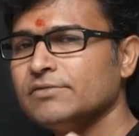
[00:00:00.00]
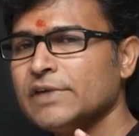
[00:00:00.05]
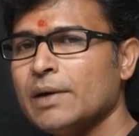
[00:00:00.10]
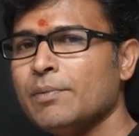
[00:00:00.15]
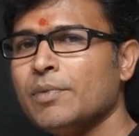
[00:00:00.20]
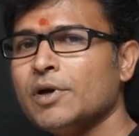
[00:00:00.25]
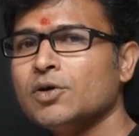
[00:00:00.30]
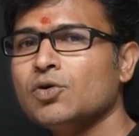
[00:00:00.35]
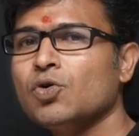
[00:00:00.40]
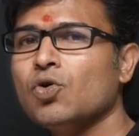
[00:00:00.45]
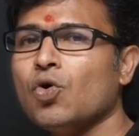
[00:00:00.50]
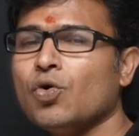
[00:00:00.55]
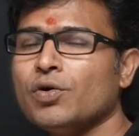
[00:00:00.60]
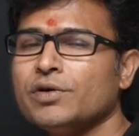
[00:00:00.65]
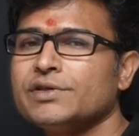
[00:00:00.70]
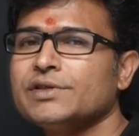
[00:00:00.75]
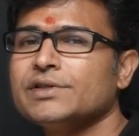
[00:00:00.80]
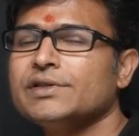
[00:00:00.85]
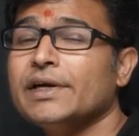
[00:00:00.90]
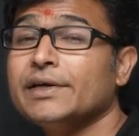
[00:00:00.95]
double
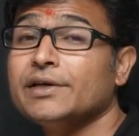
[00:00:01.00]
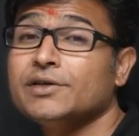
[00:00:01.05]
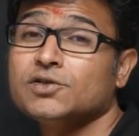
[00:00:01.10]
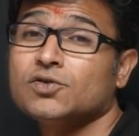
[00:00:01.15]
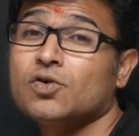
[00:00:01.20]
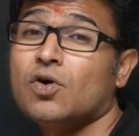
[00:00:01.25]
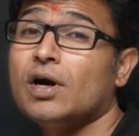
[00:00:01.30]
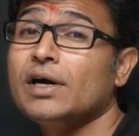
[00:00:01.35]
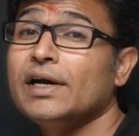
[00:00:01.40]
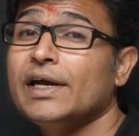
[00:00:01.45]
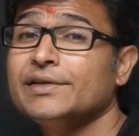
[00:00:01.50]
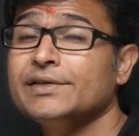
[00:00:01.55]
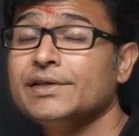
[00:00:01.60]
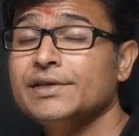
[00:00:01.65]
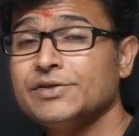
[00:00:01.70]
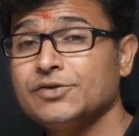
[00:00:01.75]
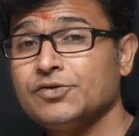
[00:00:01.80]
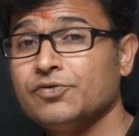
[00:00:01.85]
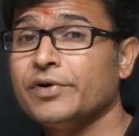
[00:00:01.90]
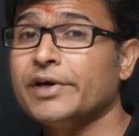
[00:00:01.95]
quotes that is called as a
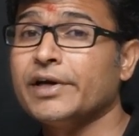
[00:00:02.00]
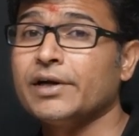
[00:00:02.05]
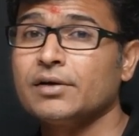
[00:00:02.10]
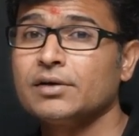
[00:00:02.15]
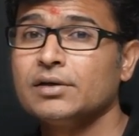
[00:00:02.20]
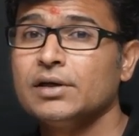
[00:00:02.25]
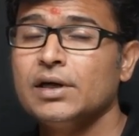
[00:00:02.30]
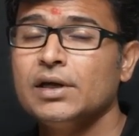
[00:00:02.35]
string